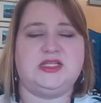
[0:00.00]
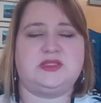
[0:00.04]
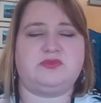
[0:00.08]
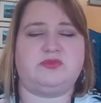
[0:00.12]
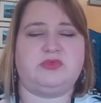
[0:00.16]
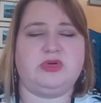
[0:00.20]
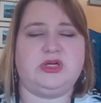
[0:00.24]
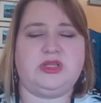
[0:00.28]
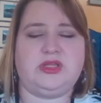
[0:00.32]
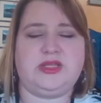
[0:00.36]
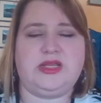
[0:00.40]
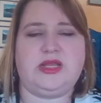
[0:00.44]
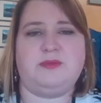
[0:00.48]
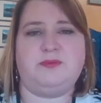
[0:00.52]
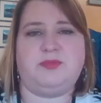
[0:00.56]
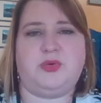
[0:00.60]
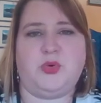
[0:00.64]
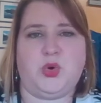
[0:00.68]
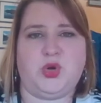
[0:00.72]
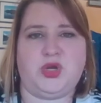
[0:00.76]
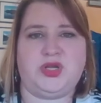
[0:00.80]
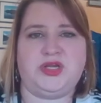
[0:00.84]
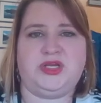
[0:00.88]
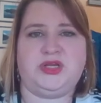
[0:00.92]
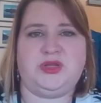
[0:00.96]
It's really
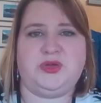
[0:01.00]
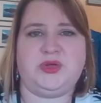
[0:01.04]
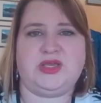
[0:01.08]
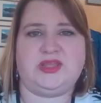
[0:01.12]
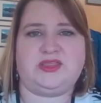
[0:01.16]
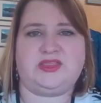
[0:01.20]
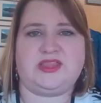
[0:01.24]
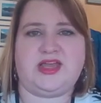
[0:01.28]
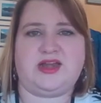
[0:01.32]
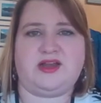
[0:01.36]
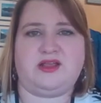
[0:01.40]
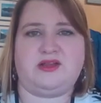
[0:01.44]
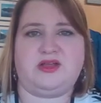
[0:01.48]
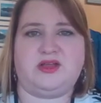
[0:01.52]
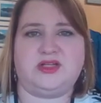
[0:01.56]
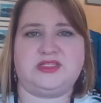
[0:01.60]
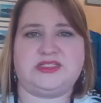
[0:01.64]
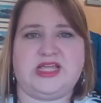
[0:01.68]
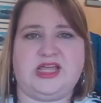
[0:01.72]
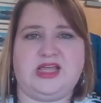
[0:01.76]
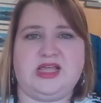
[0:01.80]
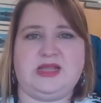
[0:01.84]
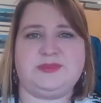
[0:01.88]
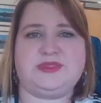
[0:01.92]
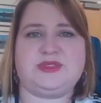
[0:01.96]
important you get that in on
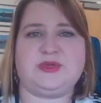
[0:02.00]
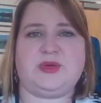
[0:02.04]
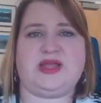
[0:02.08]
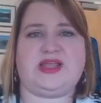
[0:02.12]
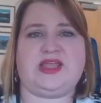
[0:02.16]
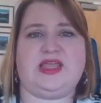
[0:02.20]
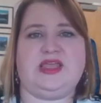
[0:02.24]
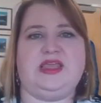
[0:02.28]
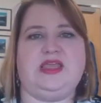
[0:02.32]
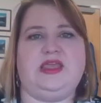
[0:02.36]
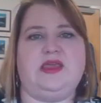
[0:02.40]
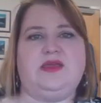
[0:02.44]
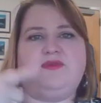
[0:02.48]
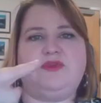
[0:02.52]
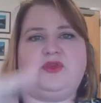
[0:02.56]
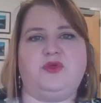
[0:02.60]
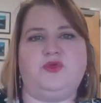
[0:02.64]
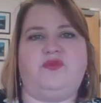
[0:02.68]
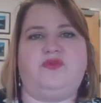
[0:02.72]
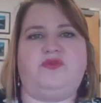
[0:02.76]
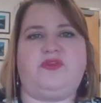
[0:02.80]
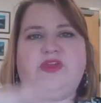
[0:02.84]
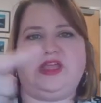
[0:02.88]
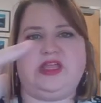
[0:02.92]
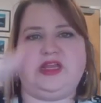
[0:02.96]
time so I can give
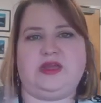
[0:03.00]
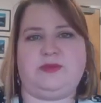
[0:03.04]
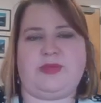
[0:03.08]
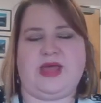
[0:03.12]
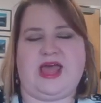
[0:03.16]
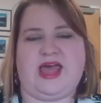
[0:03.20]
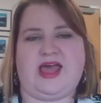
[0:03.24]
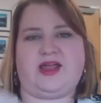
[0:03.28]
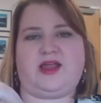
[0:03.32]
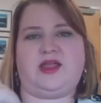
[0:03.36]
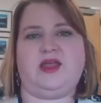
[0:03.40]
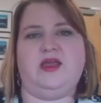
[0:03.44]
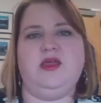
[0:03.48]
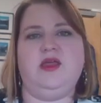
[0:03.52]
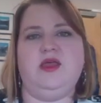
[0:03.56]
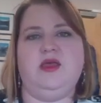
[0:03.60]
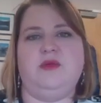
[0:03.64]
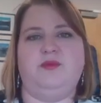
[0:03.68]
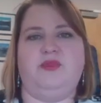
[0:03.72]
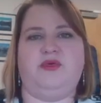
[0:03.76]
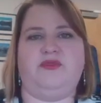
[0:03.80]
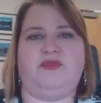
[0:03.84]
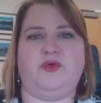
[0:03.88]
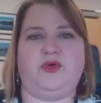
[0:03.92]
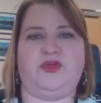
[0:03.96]
you feedback
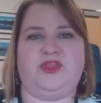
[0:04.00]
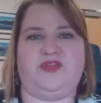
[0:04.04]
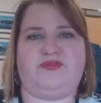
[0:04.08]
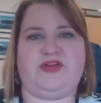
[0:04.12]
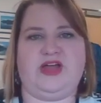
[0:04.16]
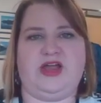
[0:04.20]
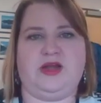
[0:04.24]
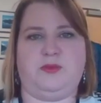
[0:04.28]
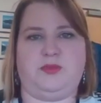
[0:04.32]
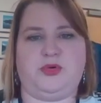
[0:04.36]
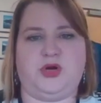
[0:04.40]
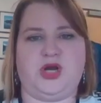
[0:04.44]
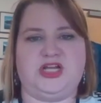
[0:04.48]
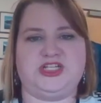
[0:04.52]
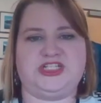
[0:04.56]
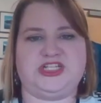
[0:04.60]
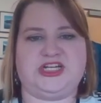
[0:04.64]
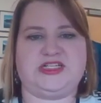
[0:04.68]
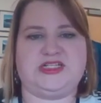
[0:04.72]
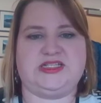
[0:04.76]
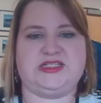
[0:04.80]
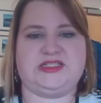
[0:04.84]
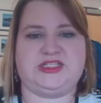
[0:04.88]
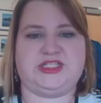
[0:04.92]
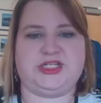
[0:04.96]
before the final
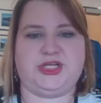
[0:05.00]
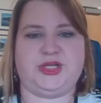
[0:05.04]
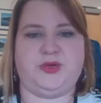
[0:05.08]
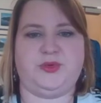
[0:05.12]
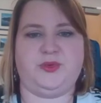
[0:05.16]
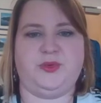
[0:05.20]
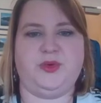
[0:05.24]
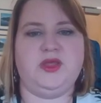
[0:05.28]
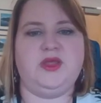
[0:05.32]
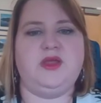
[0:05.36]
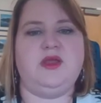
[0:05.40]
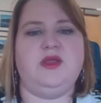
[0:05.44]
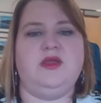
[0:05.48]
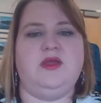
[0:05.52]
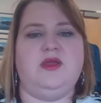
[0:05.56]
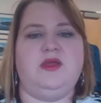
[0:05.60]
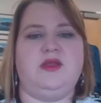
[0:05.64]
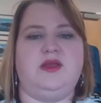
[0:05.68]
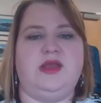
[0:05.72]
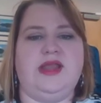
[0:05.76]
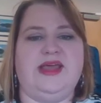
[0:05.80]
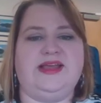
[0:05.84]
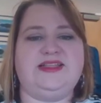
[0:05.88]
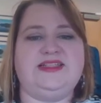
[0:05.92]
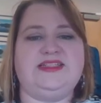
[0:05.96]
project is due.
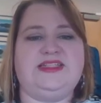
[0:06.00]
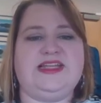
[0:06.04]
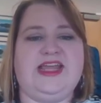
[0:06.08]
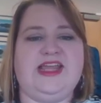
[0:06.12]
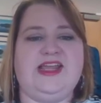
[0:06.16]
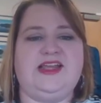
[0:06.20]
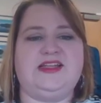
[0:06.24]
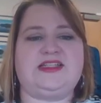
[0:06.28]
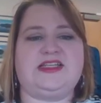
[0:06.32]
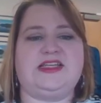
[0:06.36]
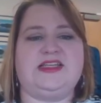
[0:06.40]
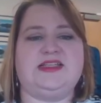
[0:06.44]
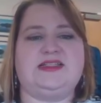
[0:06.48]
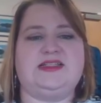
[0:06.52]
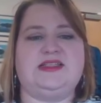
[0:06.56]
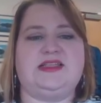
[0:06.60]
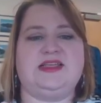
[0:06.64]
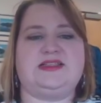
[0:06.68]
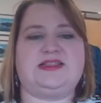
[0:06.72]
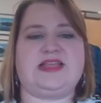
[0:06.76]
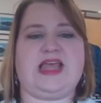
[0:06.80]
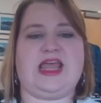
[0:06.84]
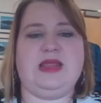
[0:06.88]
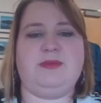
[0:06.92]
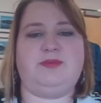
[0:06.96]
Next date is
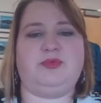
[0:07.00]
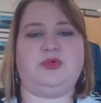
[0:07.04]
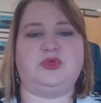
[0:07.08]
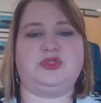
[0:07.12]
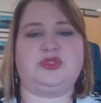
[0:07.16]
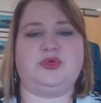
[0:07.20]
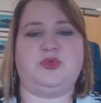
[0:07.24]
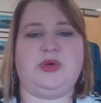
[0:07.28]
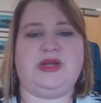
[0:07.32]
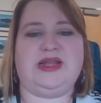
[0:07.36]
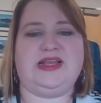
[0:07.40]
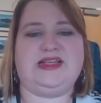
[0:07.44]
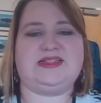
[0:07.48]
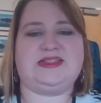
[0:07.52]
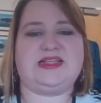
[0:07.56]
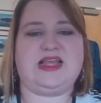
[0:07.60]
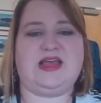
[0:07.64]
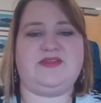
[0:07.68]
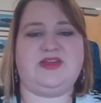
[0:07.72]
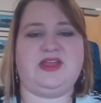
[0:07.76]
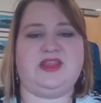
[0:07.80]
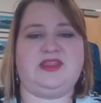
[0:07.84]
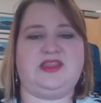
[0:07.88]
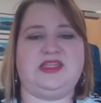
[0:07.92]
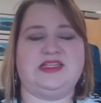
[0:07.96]
this April
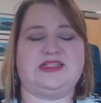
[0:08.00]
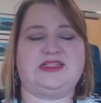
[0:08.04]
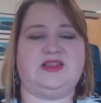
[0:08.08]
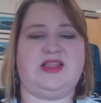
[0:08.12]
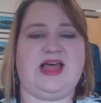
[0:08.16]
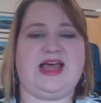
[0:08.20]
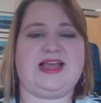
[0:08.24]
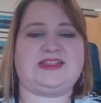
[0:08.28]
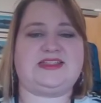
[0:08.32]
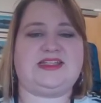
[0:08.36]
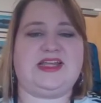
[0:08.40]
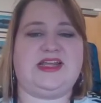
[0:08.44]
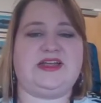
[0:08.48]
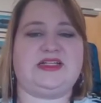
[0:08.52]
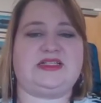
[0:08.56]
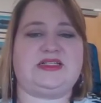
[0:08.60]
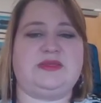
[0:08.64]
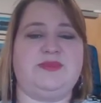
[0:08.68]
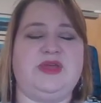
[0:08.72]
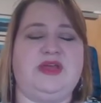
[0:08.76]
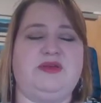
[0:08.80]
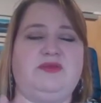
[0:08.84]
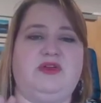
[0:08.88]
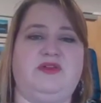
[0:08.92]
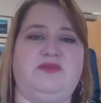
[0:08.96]
27th, this last day to
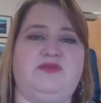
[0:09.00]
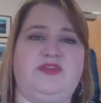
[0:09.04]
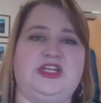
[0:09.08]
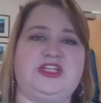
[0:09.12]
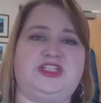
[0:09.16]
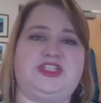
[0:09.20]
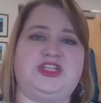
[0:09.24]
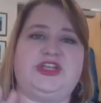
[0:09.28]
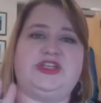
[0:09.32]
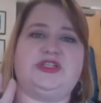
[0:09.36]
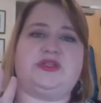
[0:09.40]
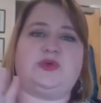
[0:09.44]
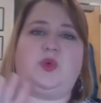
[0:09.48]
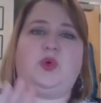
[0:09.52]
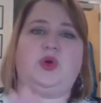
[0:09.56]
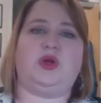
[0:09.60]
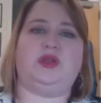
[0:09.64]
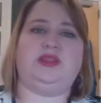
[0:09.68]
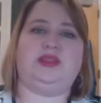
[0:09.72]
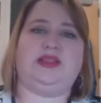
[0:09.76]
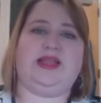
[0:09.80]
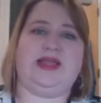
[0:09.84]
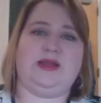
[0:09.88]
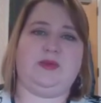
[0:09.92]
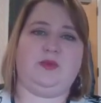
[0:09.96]
submit revisions
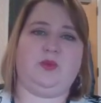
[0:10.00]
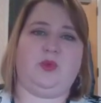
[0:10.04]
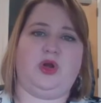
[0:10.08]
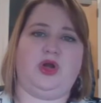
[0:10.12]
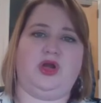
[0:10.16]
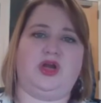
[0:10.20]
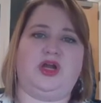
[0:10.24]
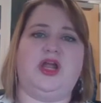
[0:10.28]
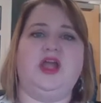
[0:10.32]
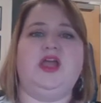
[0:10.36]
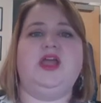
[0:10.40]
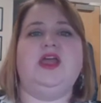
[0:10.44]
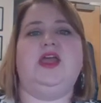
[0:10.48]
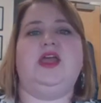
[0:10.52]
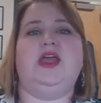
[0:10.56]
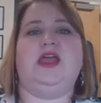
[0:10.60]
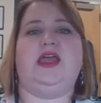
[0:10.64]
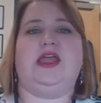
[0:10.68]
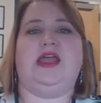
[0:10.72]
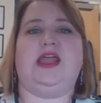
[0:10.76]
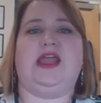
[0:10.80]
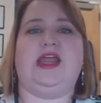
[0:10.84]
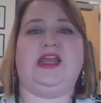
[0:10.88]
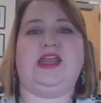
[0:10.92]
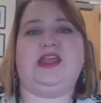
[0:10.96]
or late work.
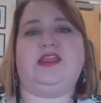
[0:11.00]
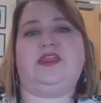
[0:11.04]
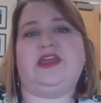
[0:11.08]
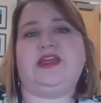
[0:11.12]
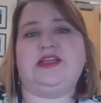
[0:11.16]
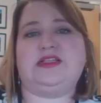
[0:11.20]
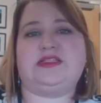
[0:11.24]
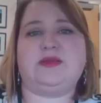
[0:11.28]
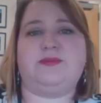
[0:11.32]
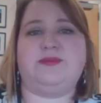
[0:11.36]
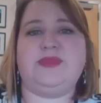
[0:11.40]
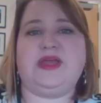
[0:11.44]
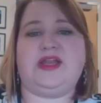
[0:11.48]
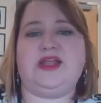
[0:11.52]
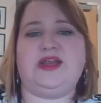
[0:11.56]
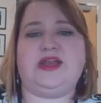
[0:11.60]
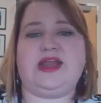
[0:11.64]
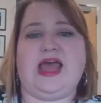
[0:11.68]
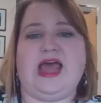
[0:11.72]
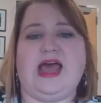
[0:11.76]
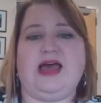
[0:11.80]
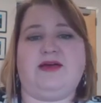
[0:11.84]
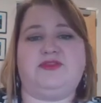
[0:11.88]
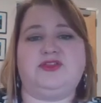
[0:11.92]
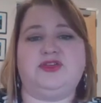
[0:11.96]
Anything
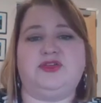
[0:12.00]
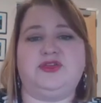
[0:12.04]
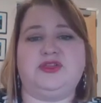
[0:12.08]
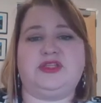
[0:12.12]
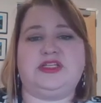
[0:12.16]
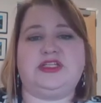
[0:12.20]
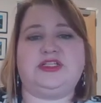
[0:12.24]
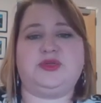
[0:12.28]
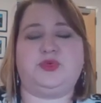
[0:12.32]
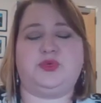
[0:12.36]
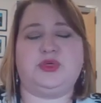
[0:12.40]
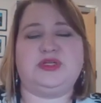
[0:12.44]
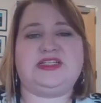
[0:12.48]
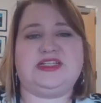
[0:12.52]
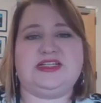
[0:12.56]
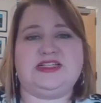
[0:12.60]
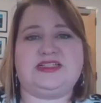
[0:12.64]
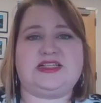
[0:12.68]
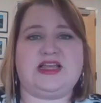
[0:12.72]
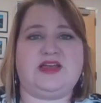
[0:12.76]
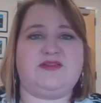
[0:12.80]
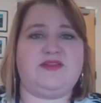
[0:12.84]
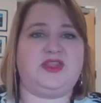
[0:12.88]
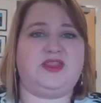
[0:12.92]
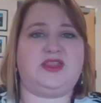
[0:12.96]
submitted after the
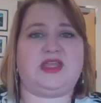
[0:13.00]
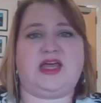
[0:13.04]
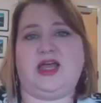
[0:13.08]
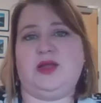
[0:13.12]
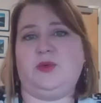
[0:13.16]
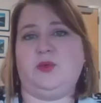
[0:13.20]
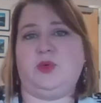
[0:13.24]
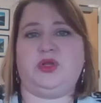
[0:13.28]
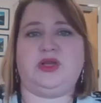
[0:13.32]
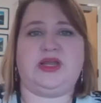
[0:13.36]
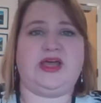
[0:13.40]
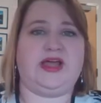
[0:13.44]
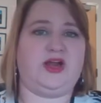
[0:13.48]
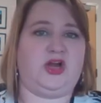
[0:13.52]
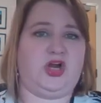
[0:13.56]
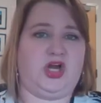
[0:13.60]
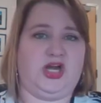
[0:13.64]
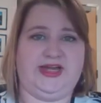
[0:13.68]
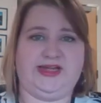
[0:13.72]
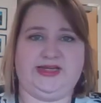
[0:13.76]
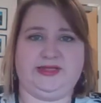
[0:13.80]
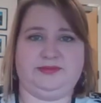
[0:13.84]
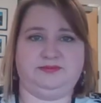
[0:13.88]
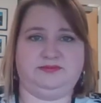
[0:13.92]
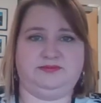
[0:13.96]
27th, I will not
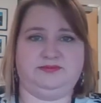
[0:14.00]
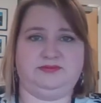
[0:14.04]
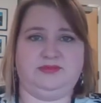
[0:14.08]
grade.